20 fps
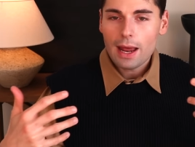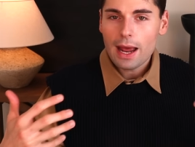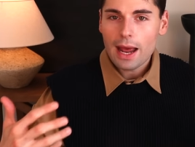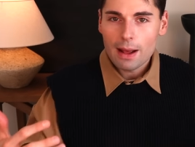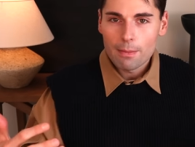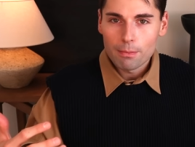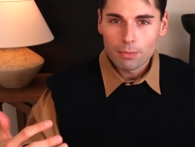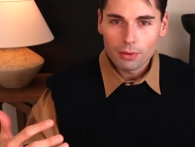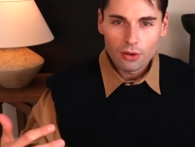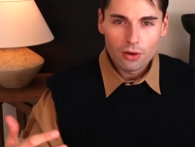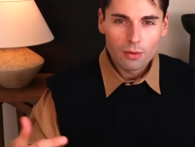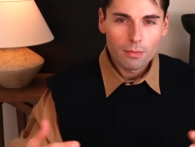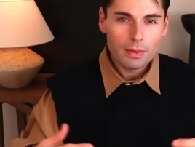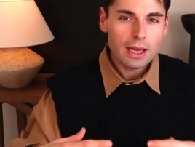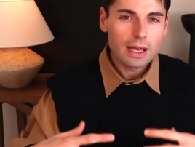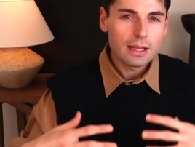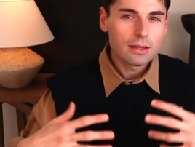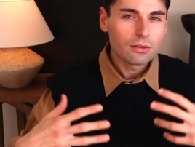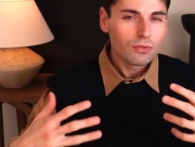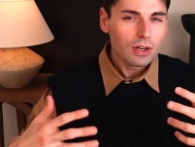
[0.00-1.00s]
emblem.
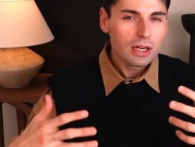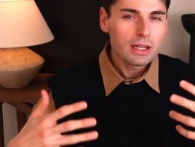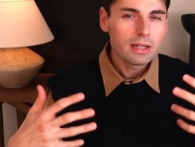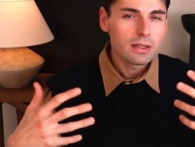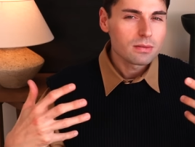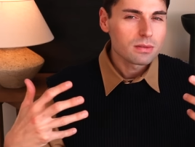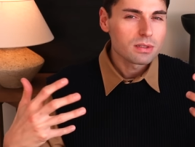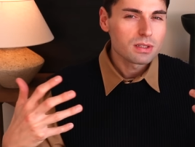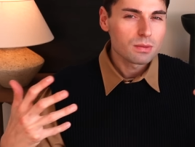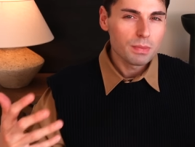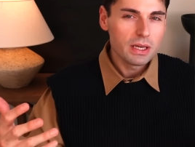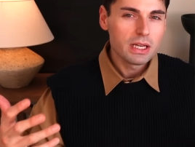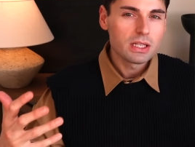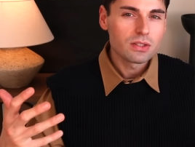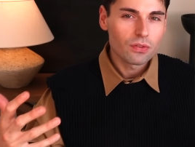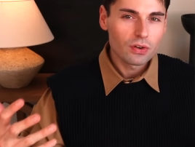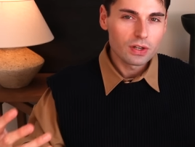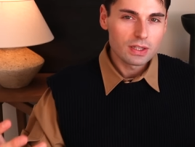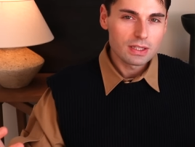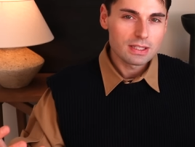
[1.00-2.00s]
It really speaks
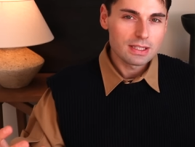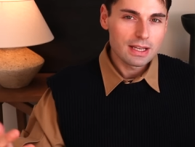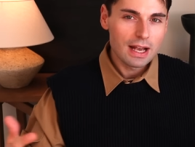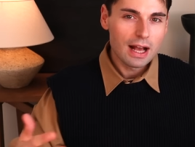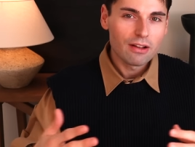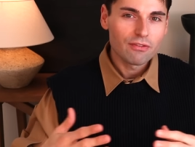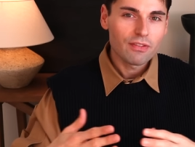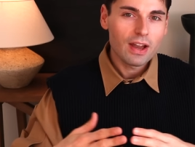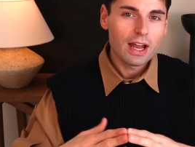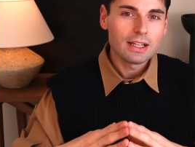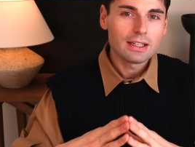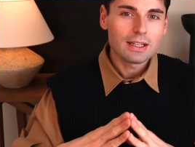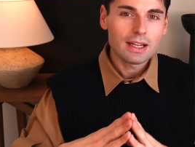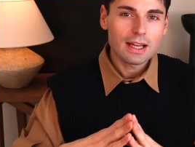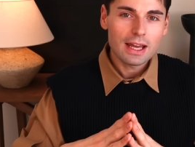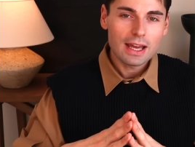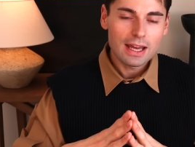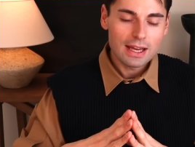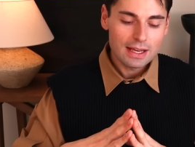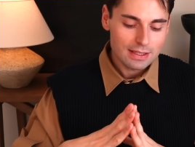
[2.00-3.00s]
for itself and it
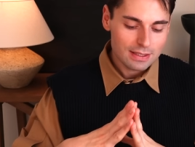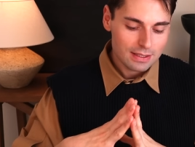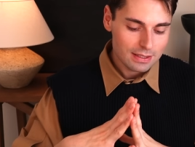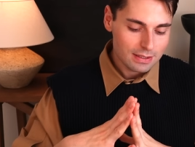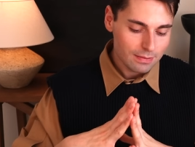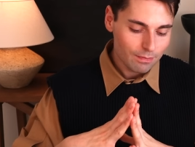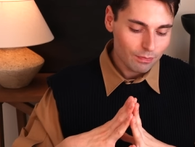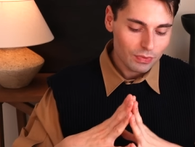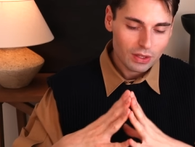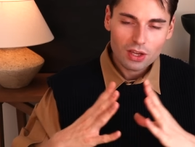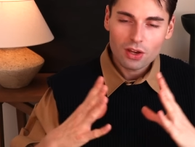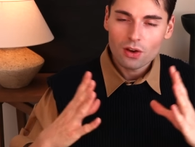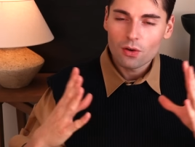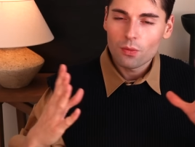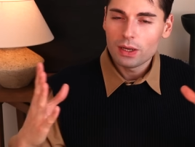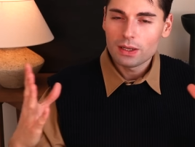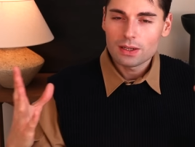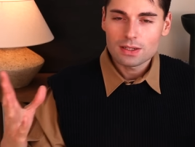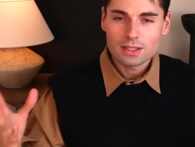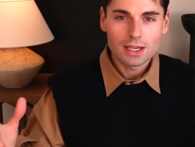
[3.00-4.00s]
is
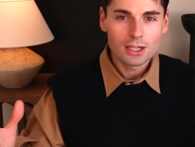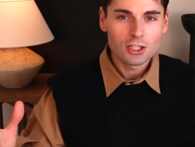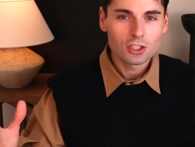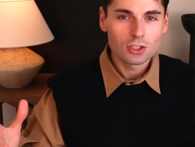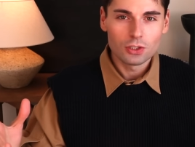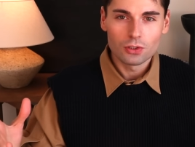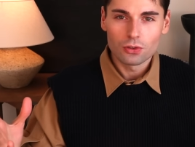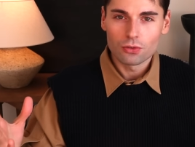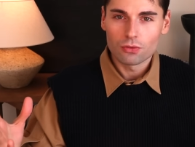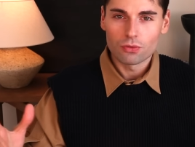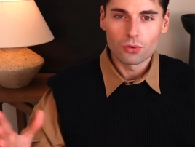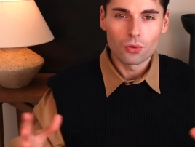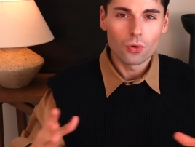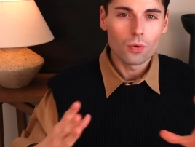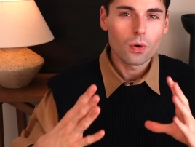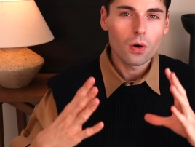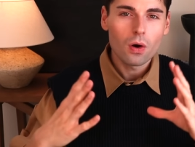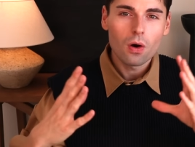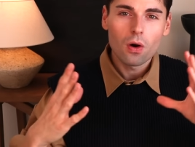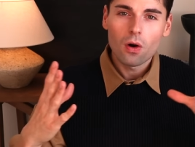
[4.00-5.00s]
quintessentially the
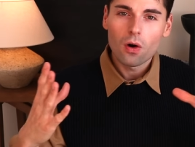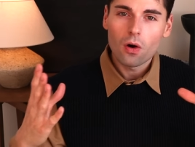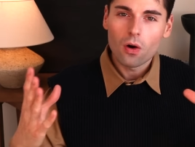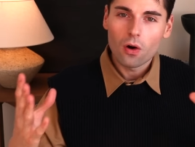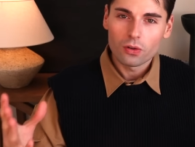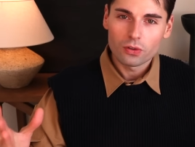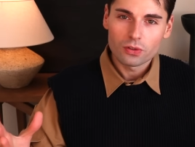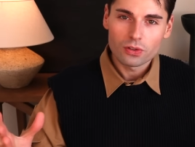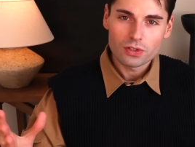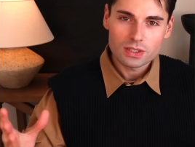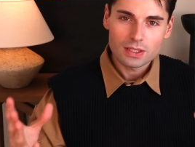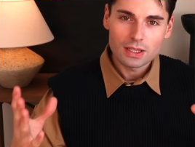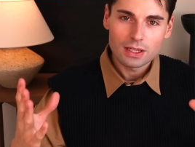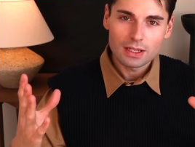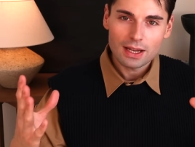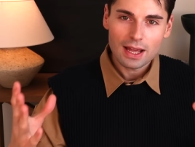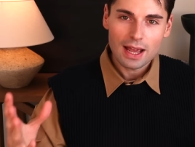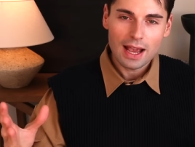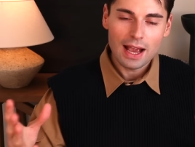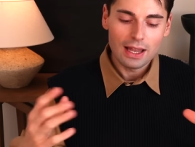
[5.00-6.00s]
Row
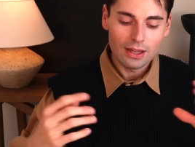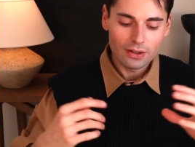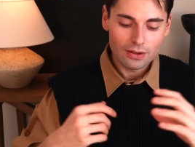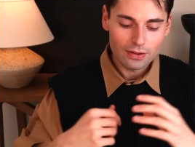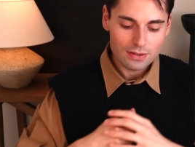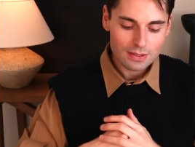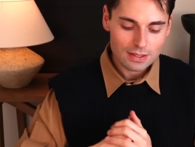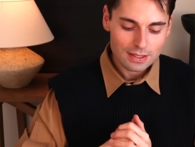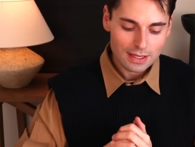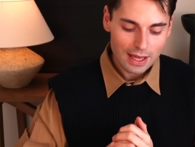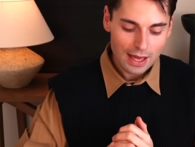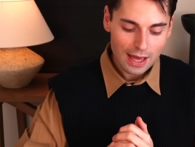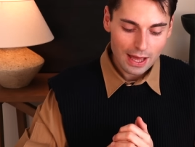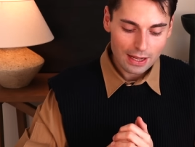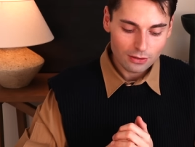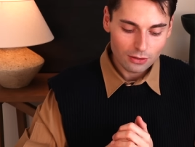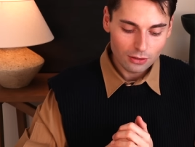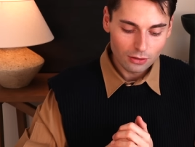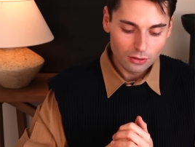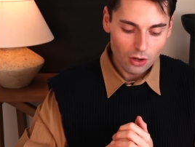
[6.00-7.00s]
understated elegance
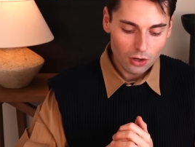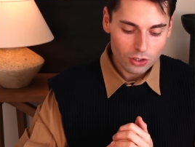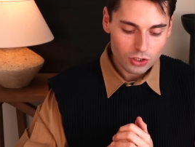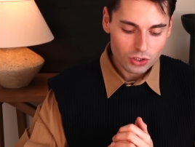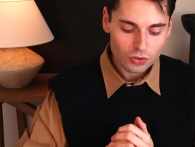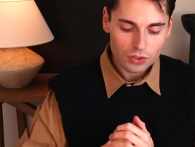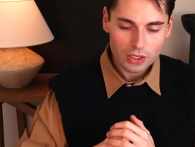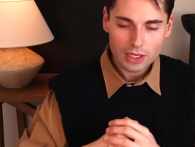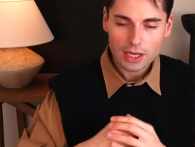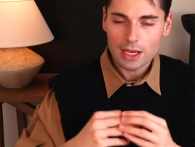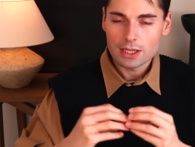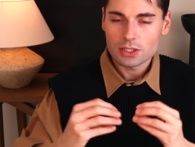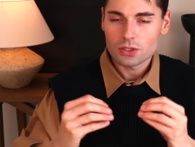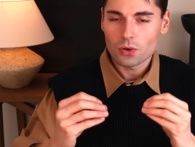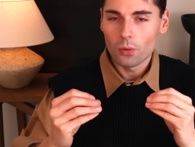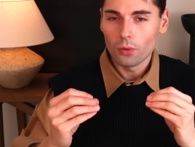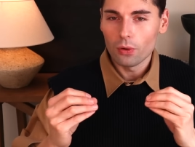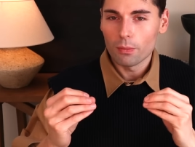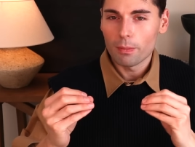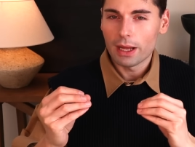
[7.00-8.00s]
and luxury. It's
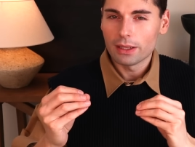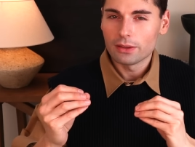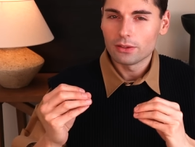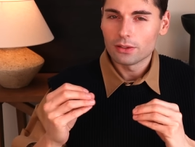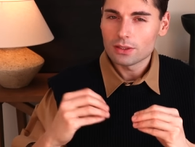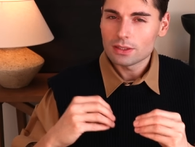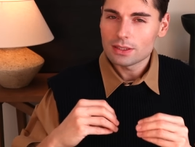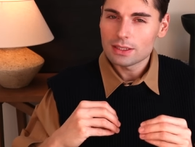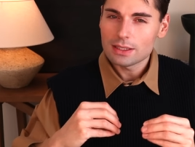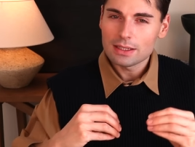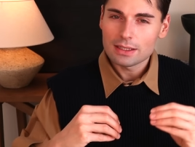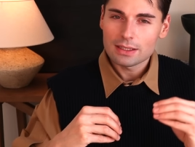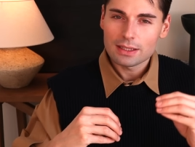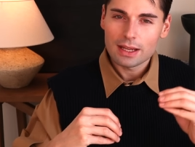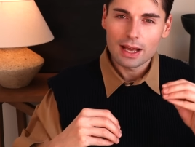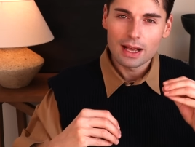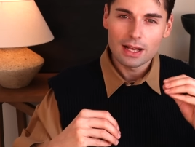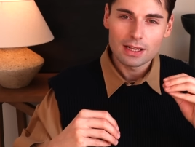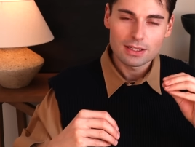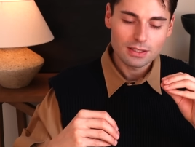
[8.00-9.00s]
all about the
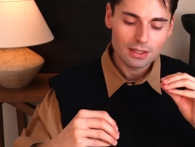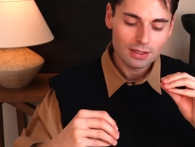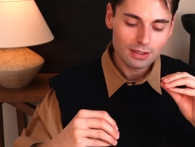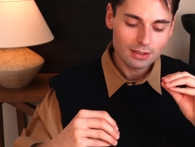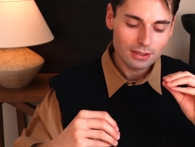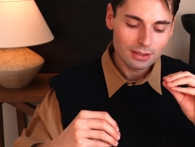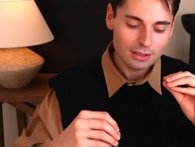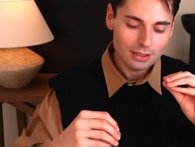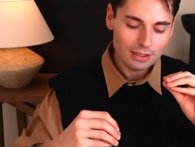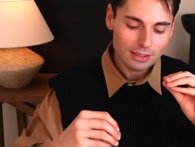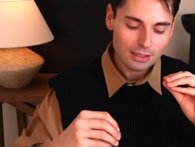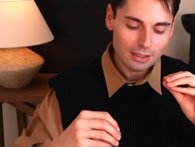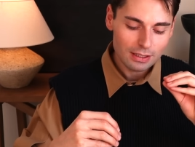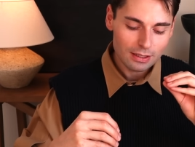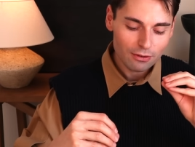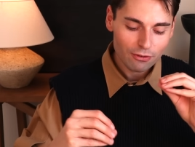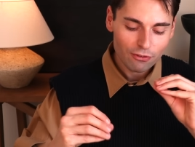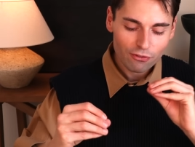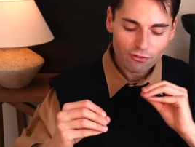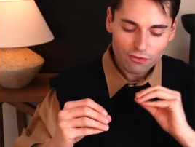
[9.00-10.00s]
details,
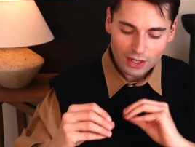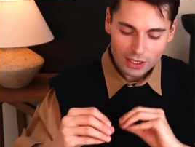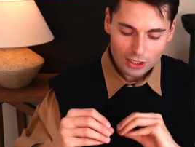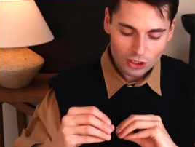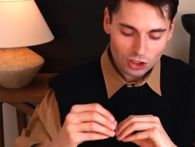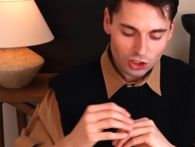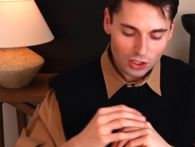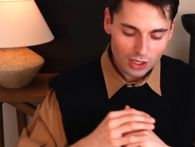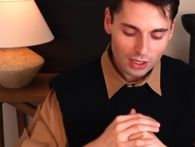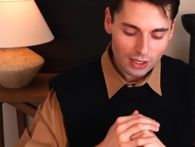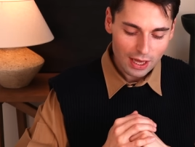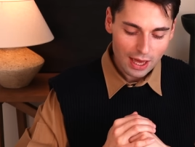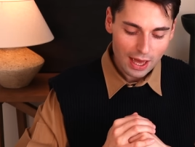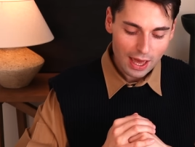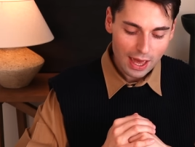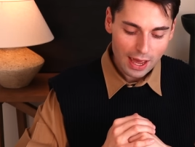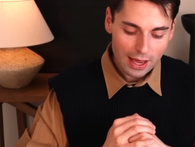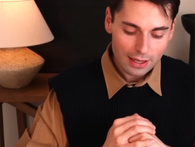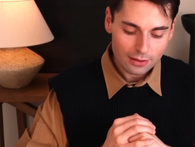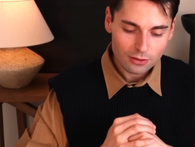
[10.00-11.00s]
the finishing,
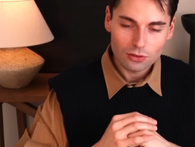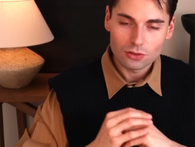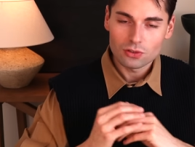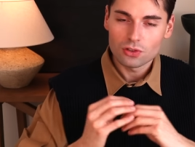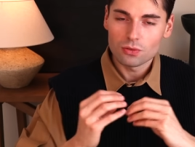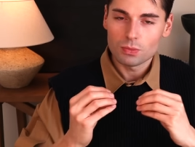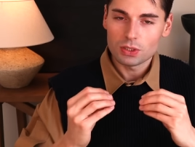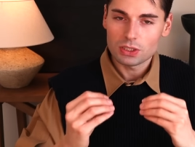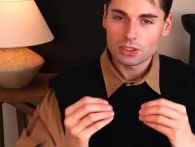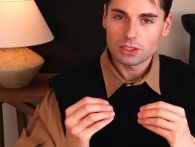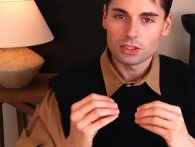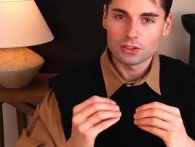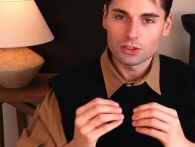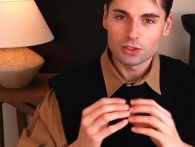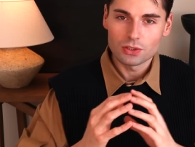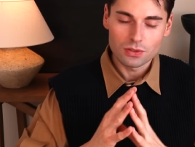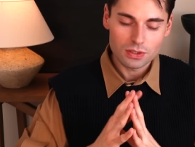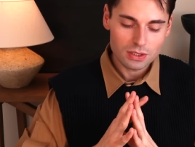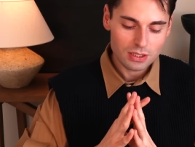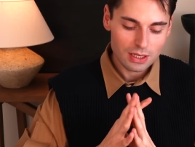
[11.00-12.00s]
and the
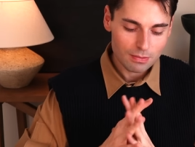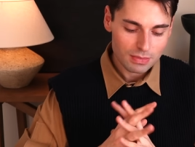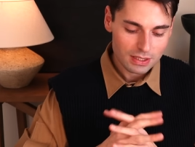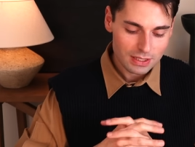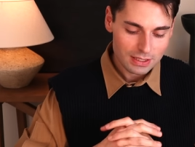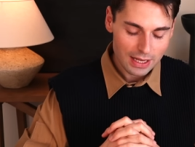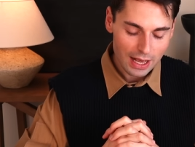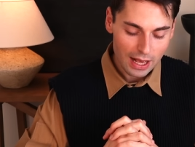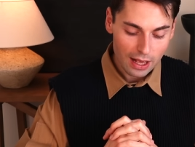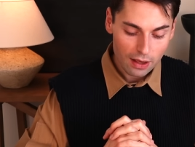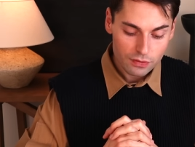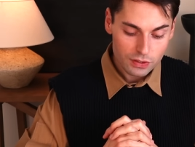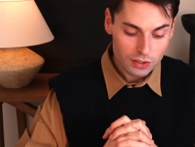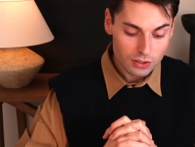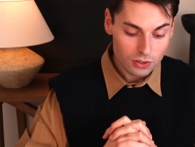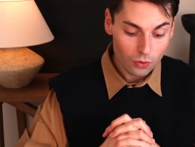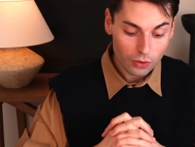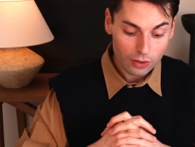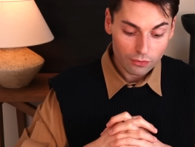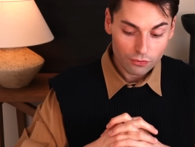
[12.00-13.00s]
materials themselves.
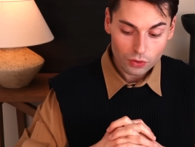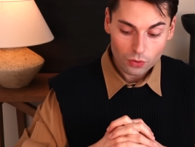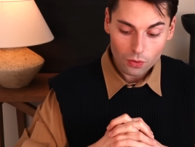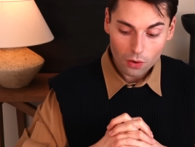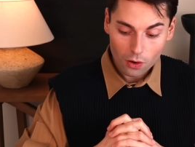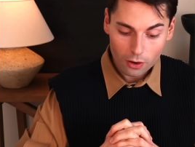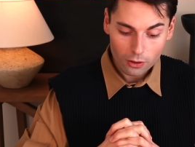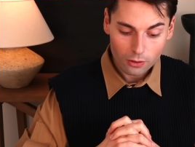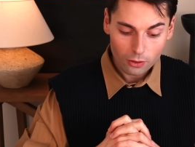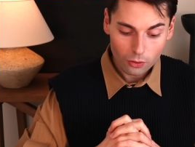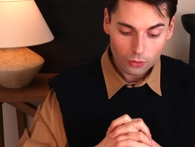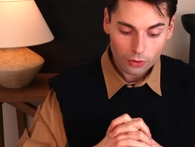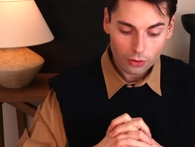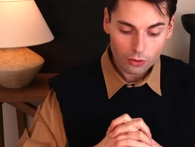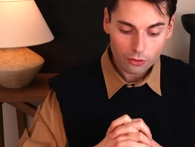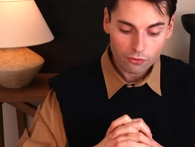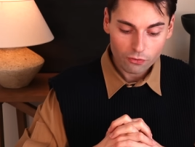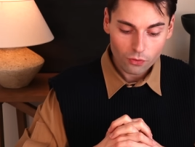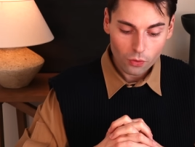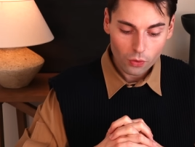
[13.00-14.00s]
So if you are
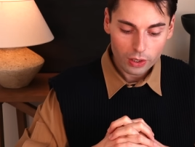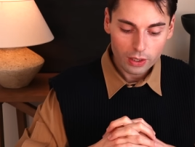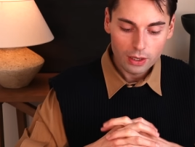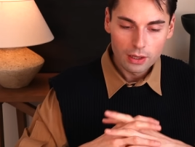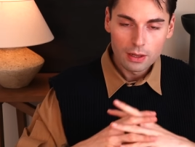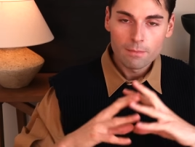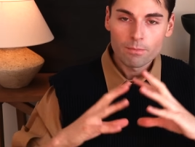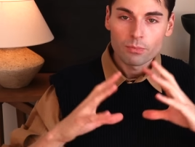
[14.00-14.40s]
looking for